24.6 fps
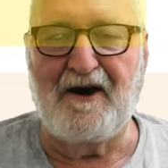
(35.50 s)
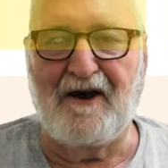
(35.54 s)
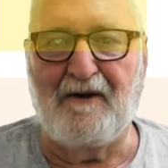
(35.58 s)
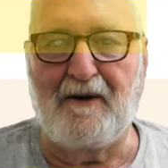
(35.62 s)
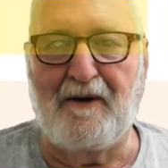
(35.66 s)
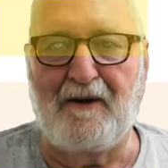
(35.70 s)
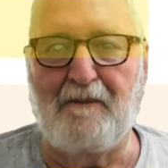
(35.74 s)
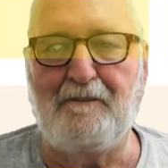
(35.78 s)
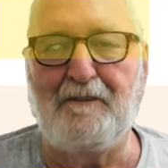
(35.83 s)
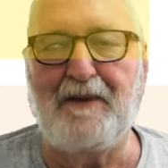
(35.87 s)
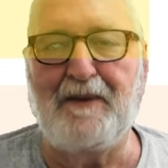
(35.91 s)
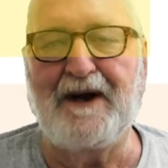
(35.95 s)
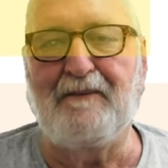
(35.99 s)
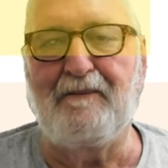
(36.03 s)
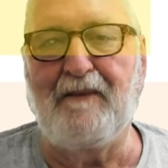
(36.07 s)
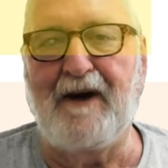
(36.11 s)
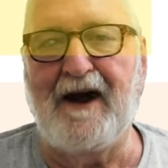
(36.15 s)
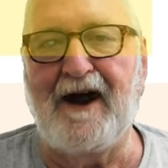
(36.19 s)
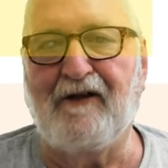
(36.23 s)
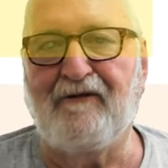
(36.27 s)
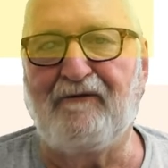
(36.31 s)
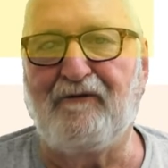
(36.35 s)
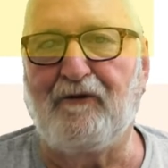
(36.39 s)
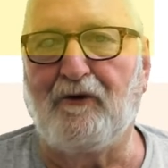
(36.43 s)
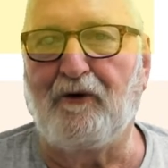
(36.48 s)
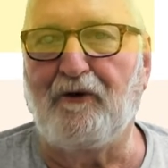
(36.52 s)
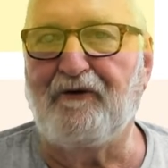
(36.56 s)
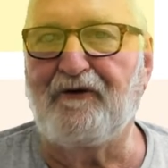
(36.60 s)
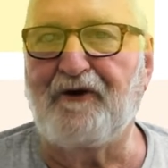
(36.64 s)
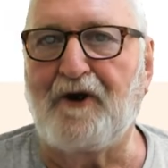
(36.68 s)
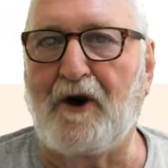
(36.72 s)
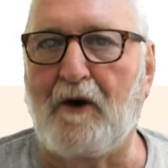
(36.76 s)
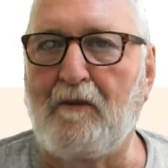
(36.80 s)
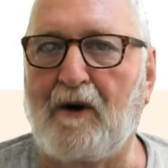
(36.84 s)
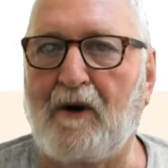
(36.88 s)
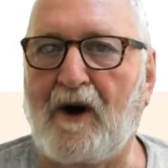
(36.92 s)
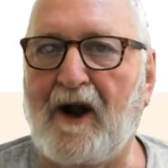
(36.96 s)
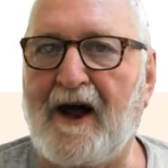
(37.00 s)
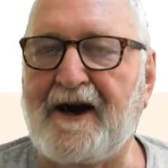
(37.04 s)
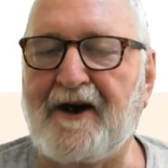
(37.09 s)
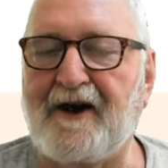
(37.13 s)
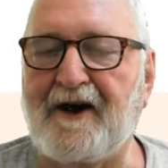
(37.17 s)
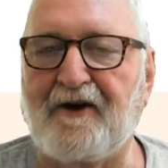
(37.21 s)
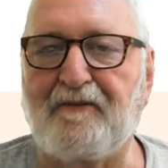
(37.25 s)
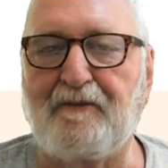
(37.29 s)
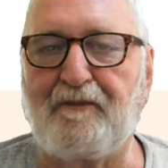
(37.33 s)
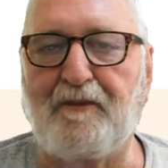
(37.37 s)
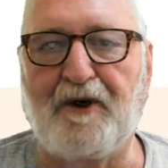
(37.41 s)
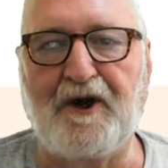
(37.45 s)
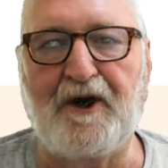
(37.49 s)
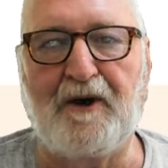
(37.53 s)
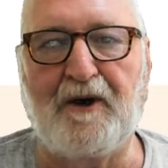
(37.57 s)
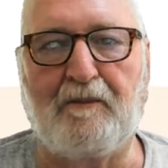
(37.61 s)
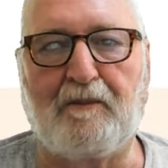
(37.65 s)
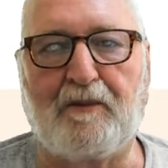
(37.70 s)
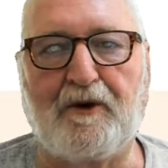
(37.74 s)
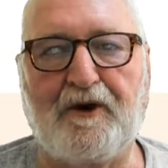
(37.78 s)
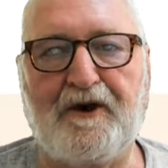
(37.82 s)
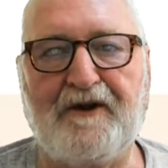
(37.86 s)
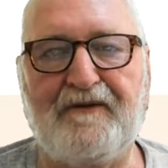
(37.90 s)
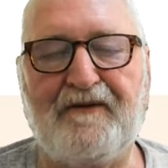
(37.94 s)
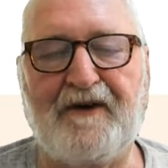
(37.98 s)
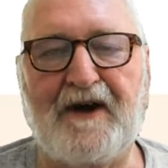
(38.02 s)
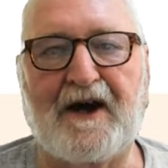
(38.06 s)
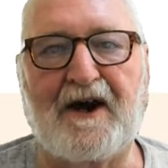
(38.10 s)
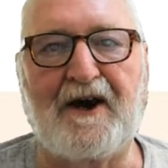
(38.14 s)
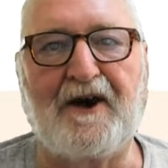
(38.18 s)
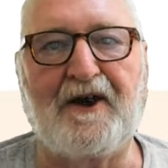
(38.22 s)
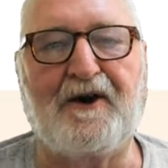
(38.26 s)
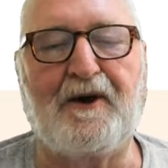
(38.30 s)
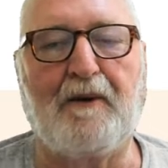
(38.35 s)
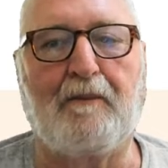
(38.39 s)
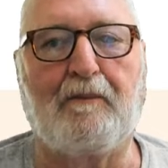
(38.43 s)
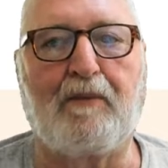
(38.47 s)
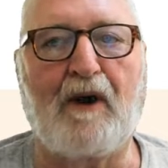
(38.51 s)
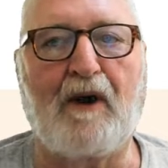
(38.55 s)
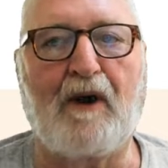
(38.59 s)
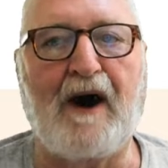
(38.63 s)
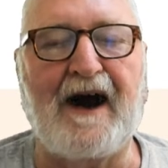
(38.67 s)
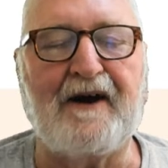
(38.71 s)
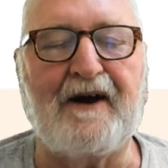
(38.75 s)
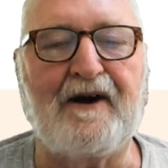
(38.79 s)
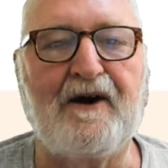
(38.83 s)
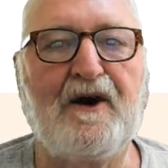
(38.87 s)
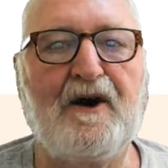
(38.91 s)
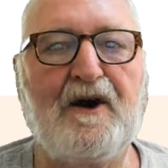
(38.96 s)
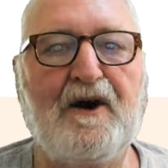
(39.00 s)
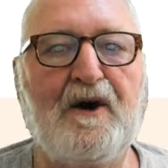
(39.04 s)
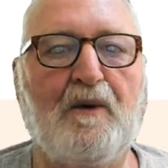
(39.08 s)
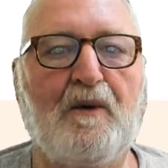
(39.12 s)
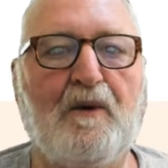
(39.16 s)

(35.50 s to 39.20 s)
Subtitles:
A big mouthful, so I'm glad it's been abbreviated to BRAT,